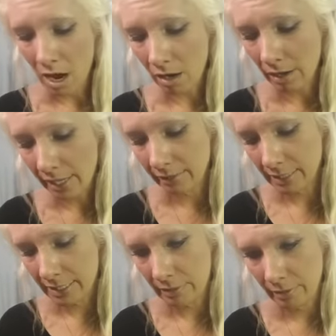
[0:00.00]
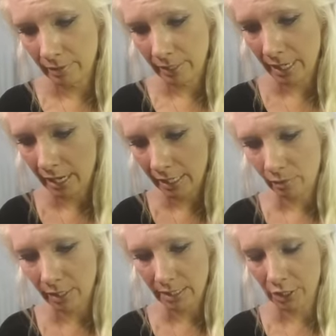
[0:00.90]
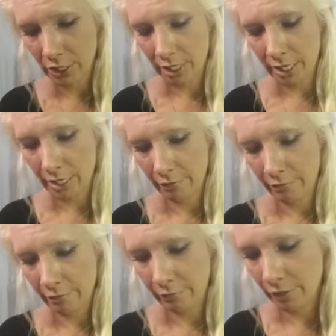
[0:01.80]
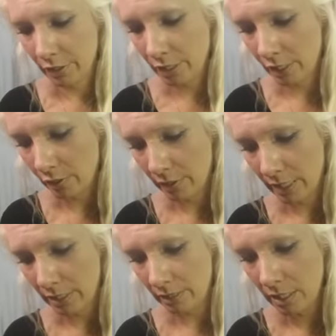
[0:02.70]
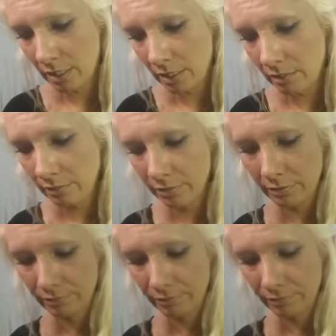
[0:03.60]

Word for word: All right, let's see what we got here. Why is the chariot here for Virgo in love?